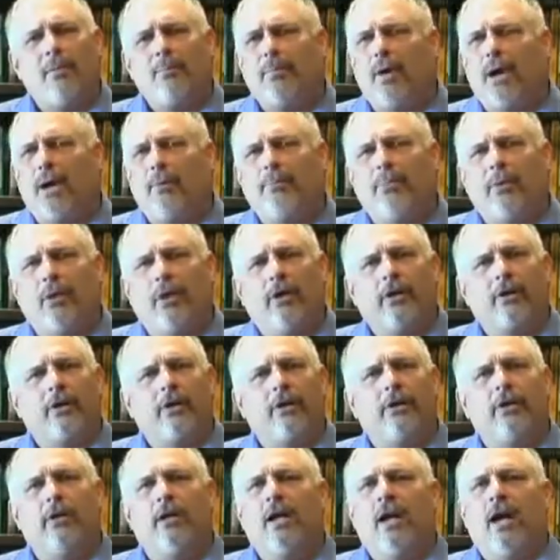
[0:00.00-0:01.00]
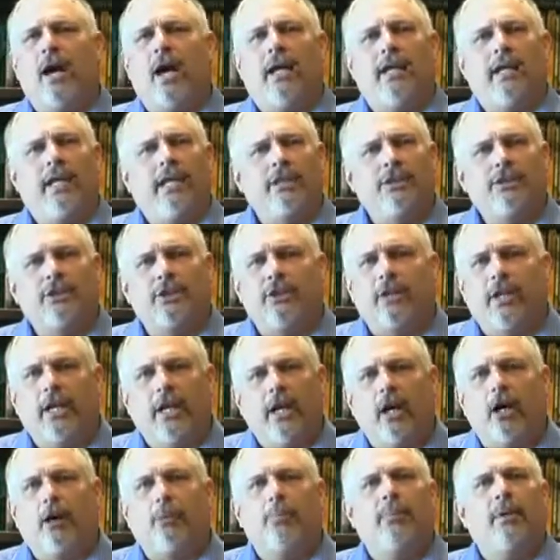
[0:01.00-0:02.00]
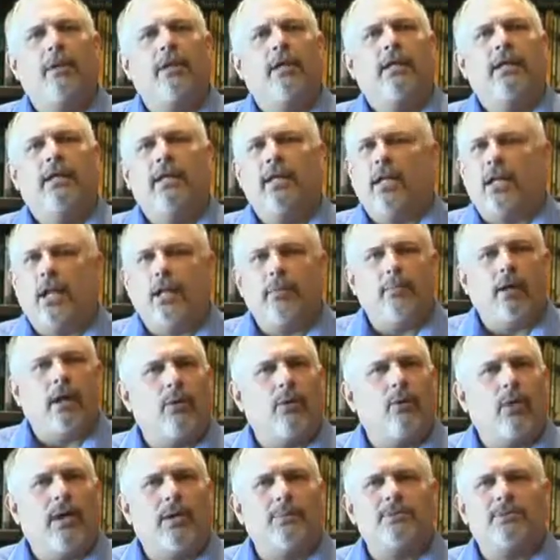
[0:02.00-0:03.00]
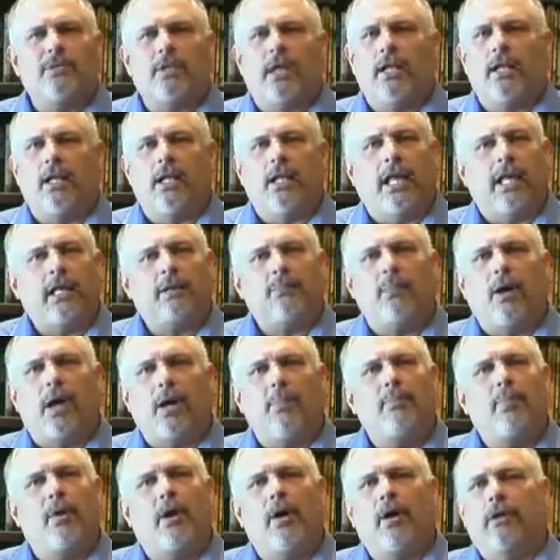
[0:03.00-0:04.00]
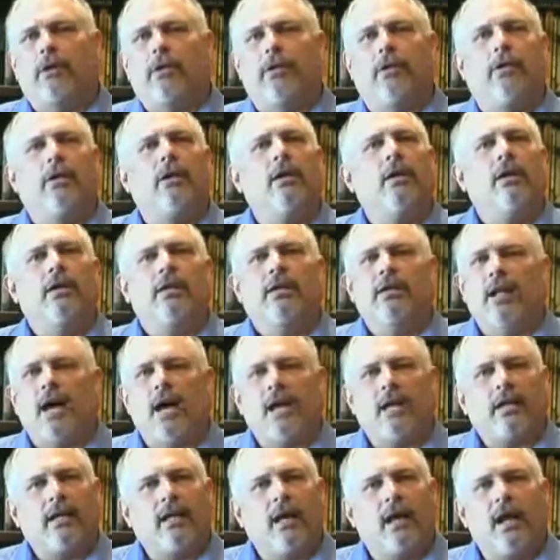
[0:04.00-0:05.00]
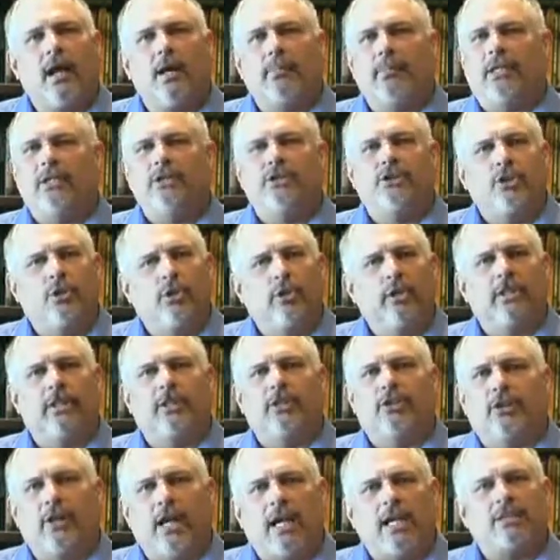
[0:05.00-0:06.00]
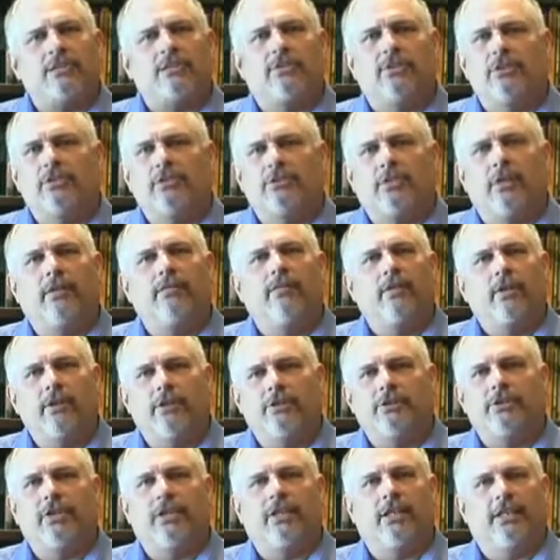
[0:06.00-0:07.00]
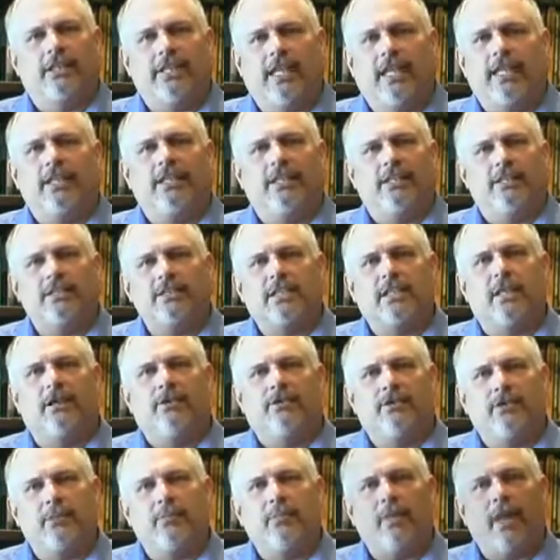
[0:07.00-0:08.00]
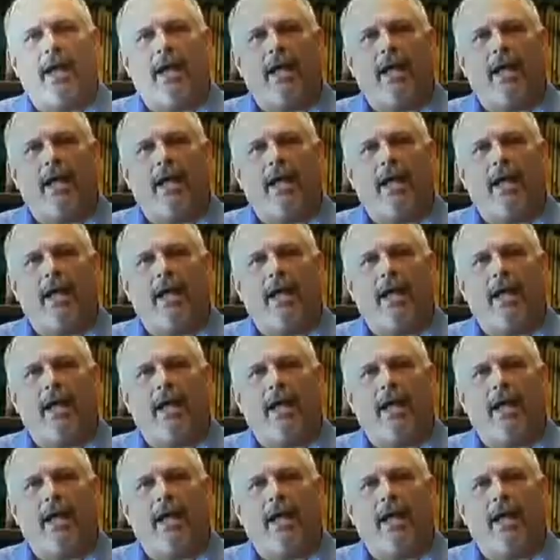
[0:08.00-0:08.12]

I'm Bob Parker. I need your help. Get my website, electbobparker.com, and join the grassroots revolution to take this country